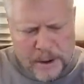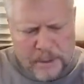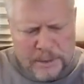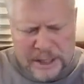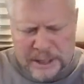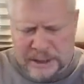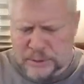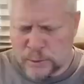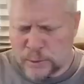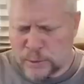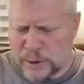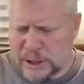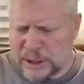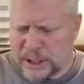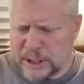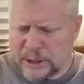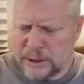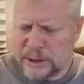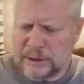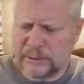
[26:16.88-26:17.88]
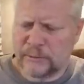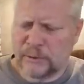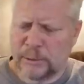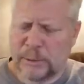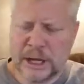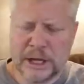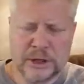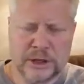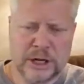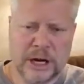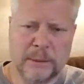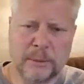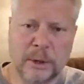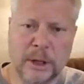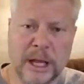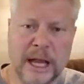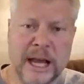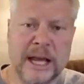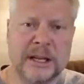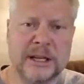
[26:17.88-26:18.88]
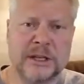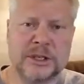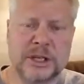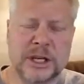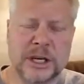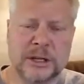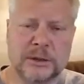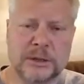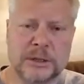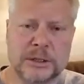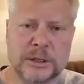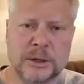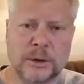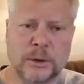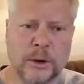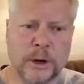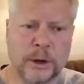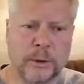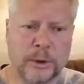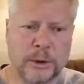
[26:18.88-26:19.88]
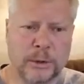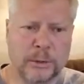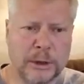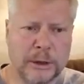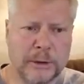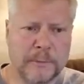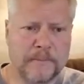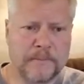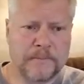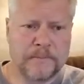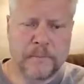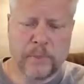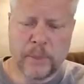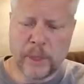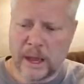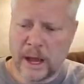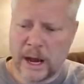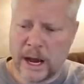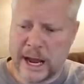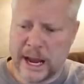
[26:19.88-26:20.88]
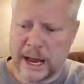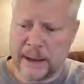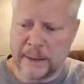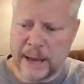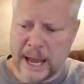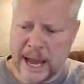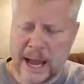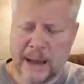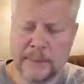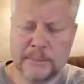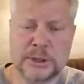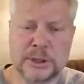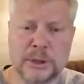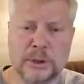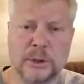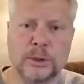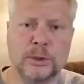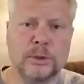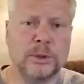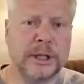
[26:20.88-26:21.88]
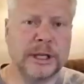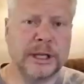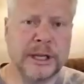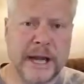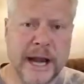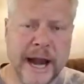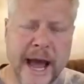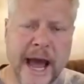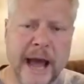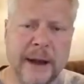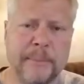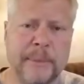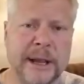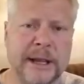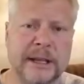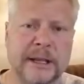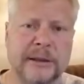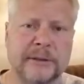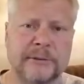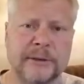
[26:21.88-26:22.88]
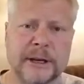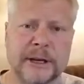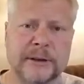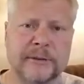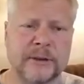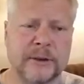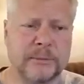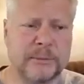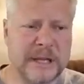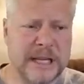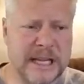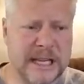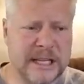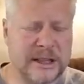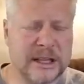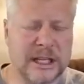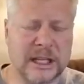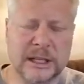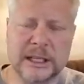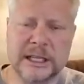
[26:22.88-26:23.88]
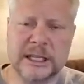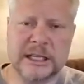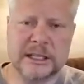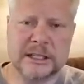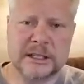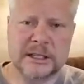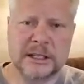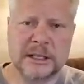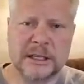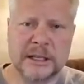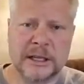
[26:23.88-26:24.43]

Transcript: But it's really good information. I'm glad he shared this story with me. I am absolutely not making fun of him in the least.